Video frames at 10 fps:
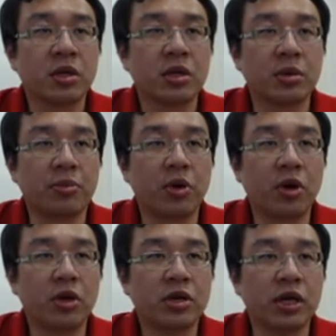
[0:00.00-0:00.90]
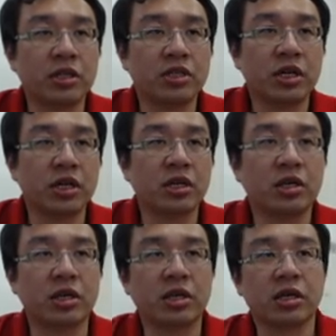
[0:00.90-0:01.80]
the pawn and check
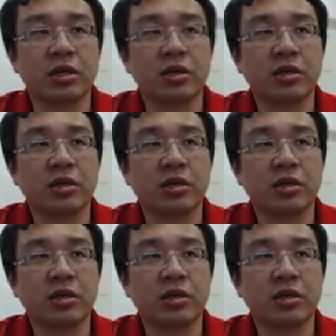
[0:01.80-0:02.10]
the king,